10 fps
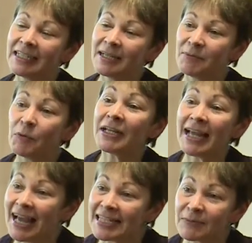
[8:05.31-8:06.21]
But what he
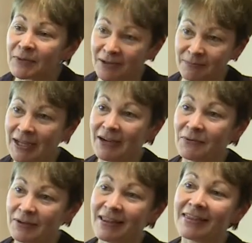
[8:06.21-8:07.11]
has come back
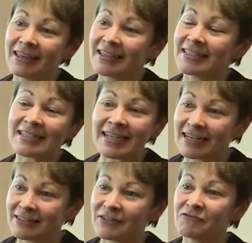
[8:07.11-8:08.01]
with, I think, is
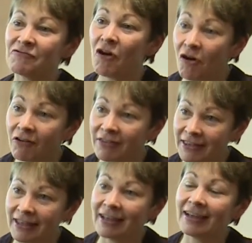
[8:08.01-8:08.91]
exactly the wrong thing.